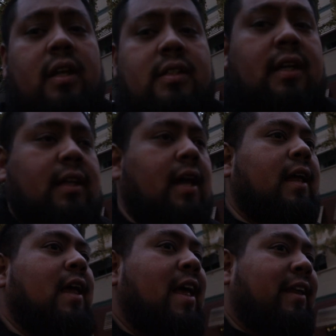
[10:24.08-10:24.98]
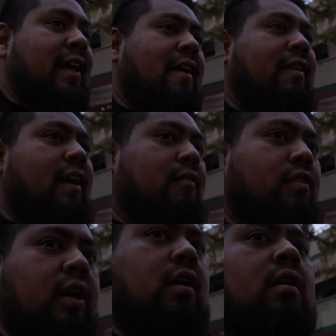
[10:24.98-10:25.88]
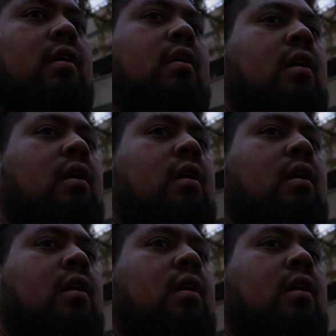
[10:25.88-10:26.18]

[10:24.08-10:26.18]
things like that. They have that every year.